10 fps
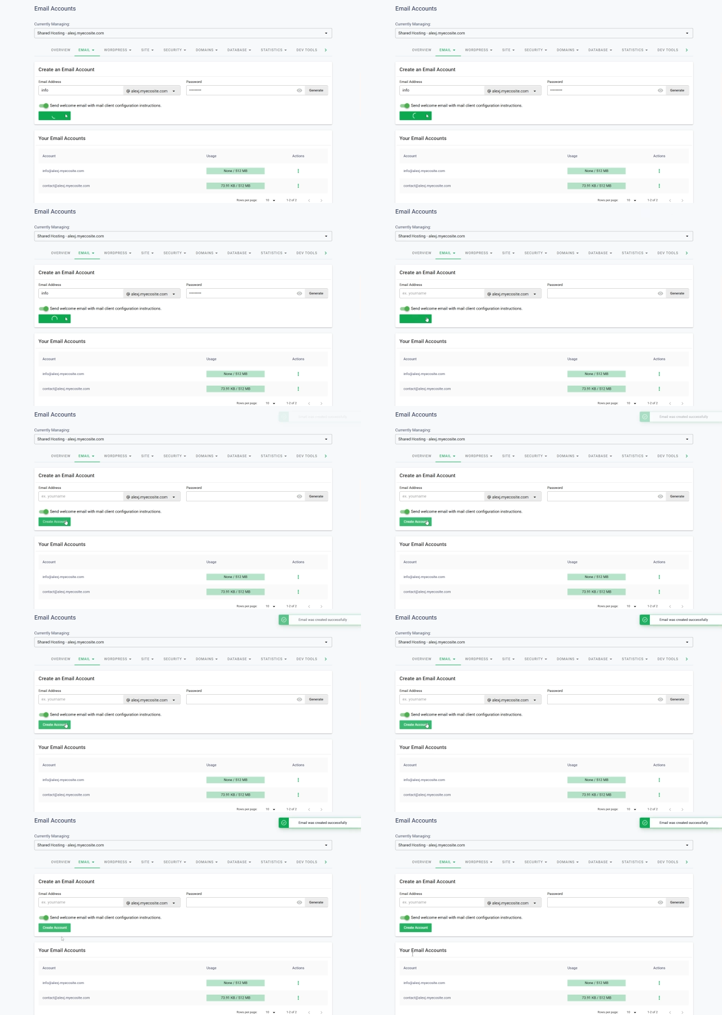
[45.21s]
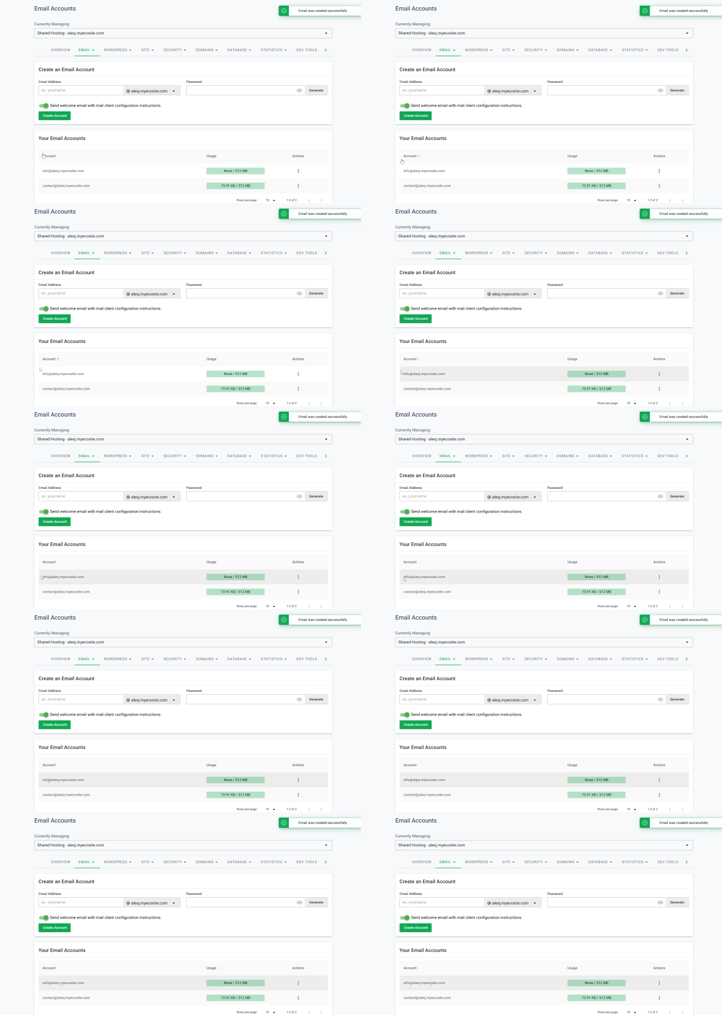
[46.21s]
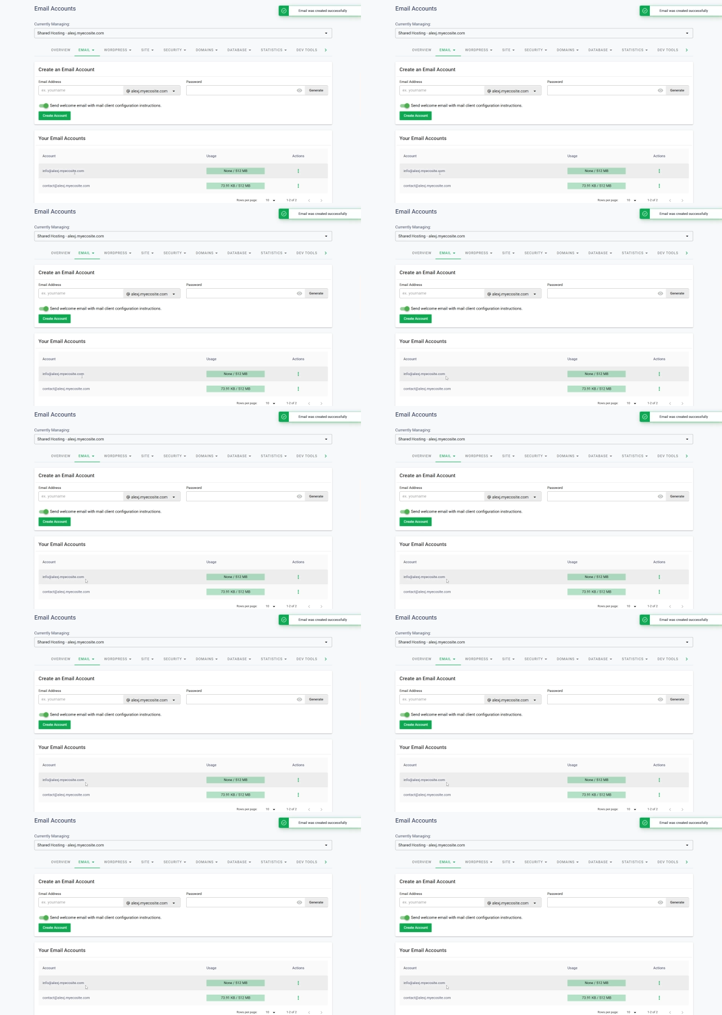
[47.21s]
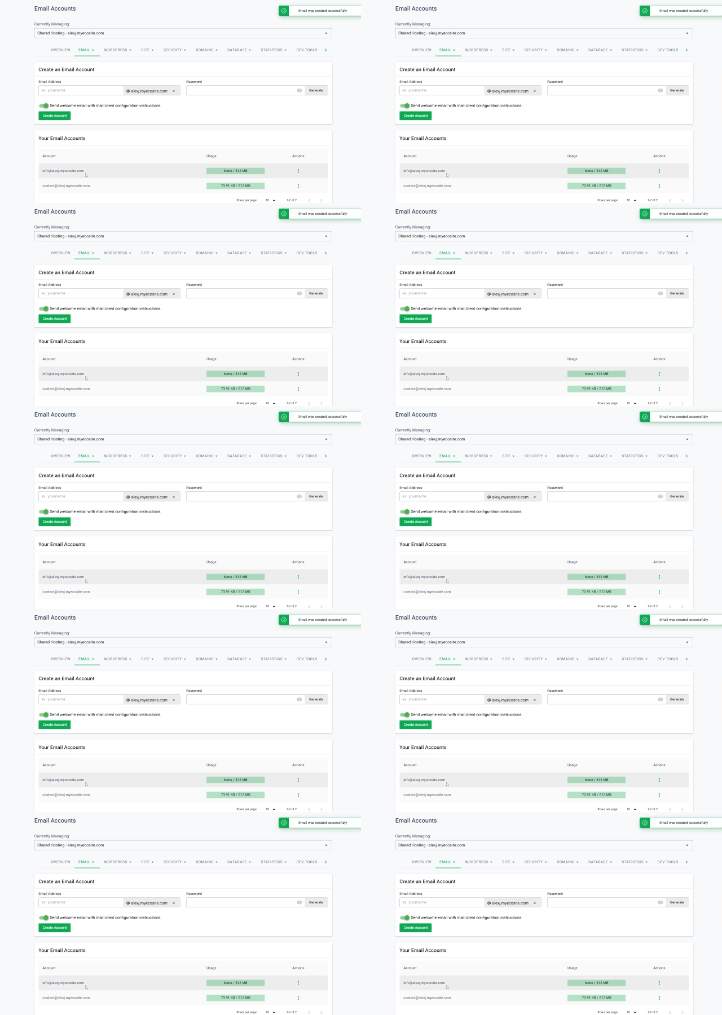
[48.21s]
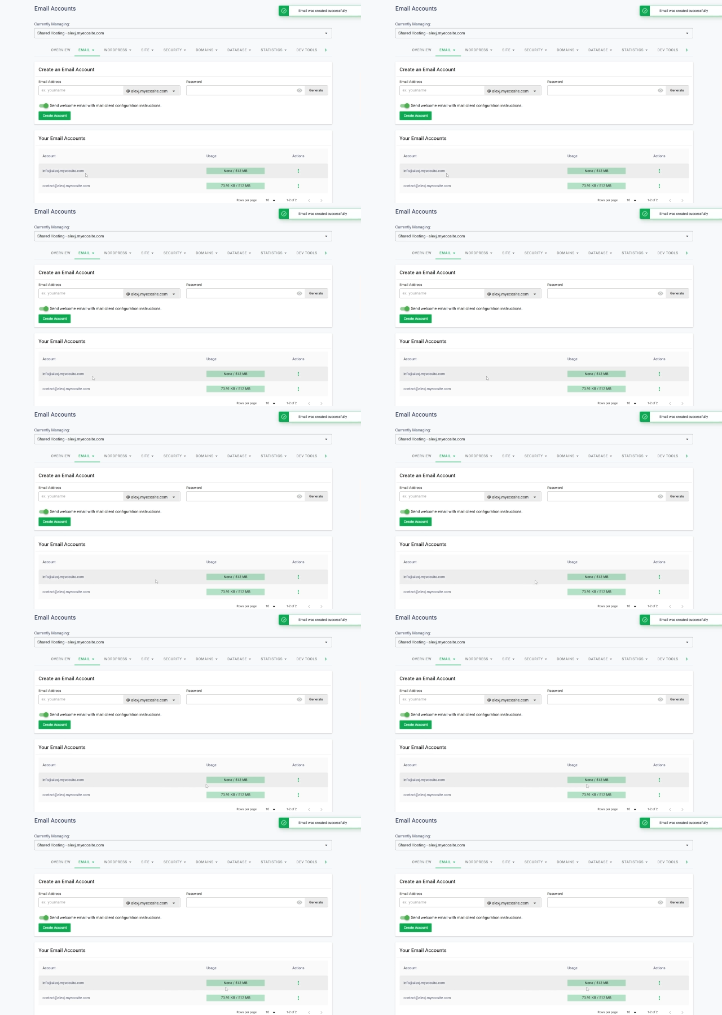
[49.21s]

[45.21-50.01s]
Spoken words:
[unreadable: no face in view]